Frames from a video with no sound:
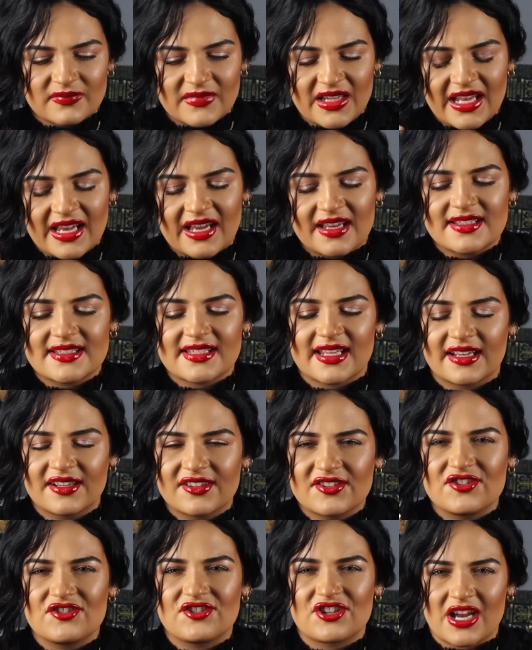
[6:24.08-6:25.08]
Yeah, it's like
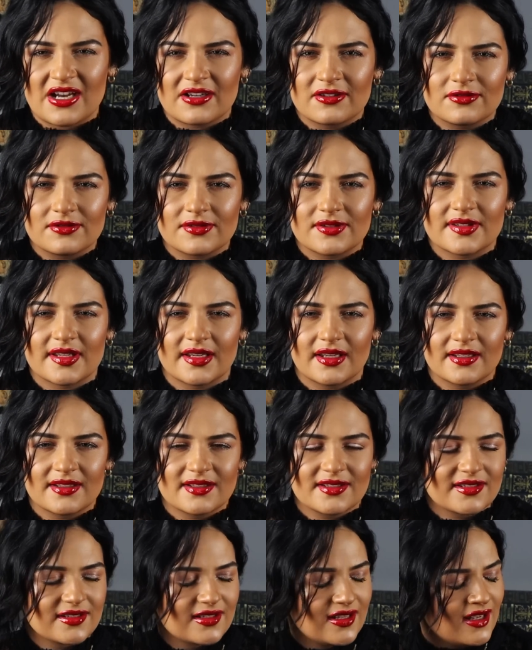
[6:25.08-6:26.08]
a jungle
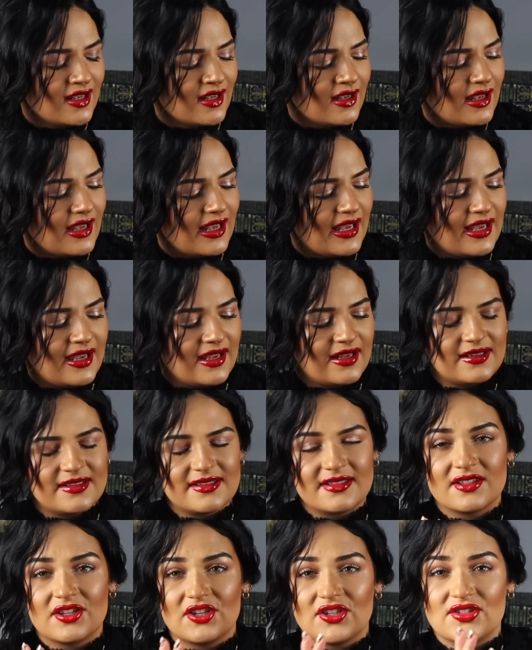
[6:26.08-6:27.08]
scent,
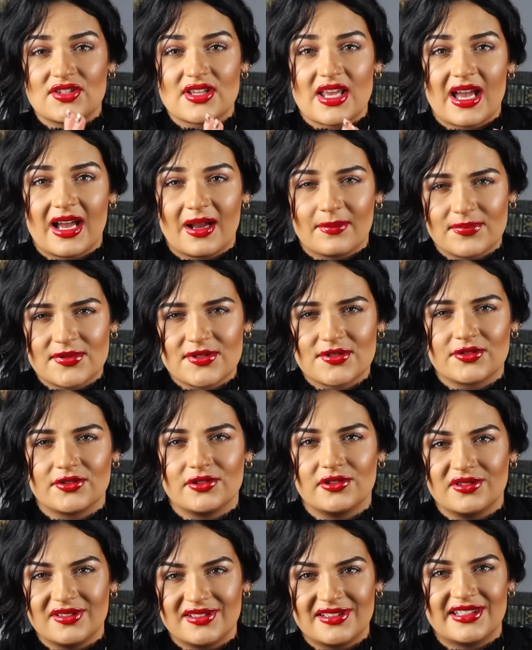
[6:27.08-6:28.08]
and it's
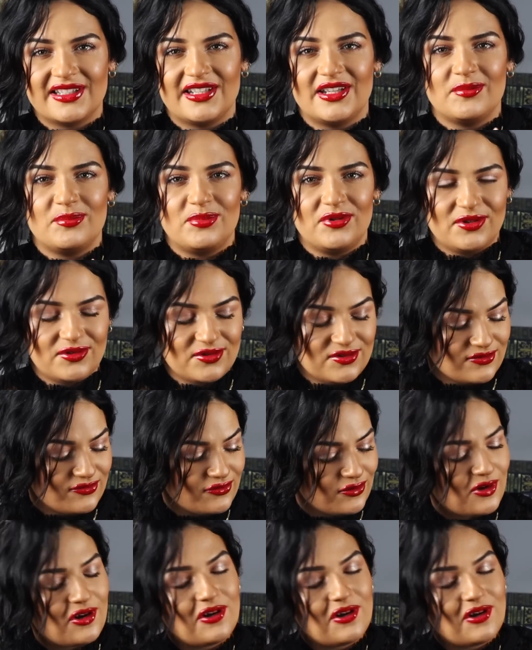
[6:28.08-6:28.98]
absolutely beautiful.